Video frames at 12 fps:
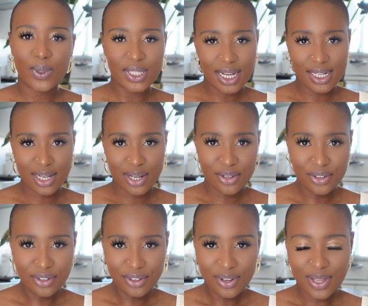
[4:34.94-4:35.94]
I tell you,
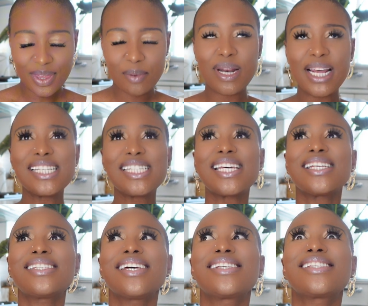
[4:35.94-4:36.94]
that place
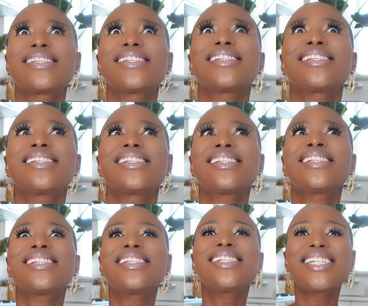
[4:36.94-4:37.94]
is
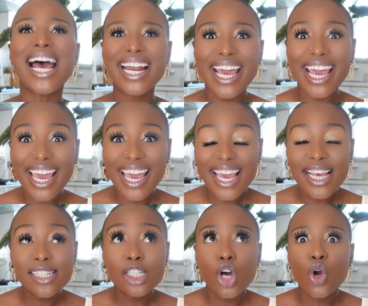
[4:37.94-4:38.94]
stunning.
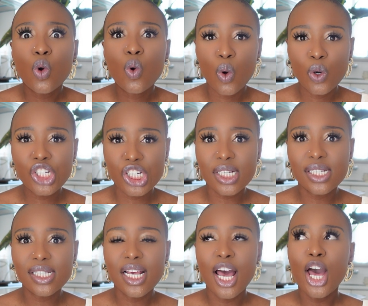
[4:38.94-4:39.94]
It's
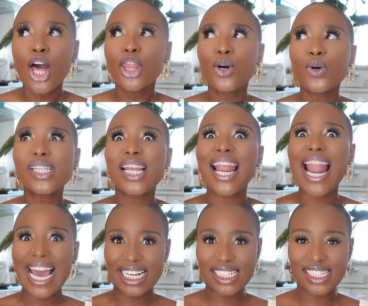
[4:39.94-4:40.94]
gorgeous. Those
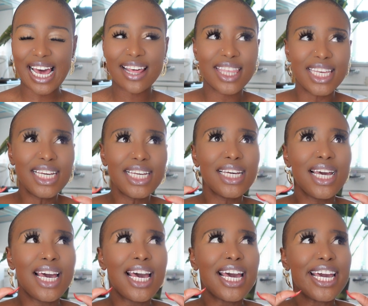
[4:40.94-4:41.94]
lights, I think
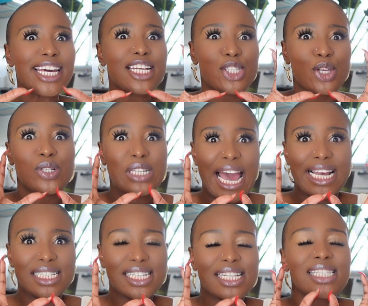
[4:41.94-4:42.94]
it is those
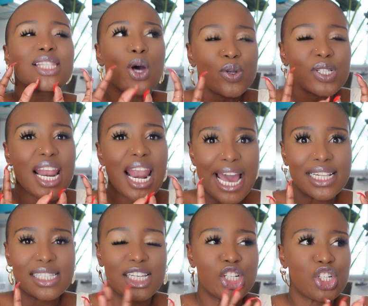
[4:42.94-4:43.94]
lights. It's those
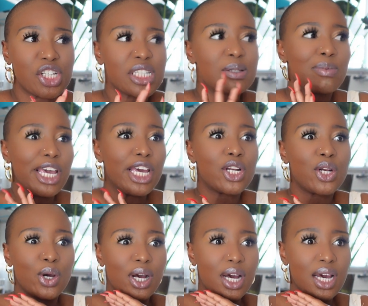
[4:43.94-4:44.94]
lights that just make it
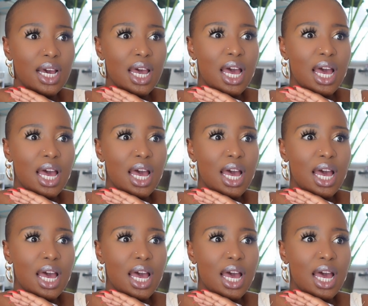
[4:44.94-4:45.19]
look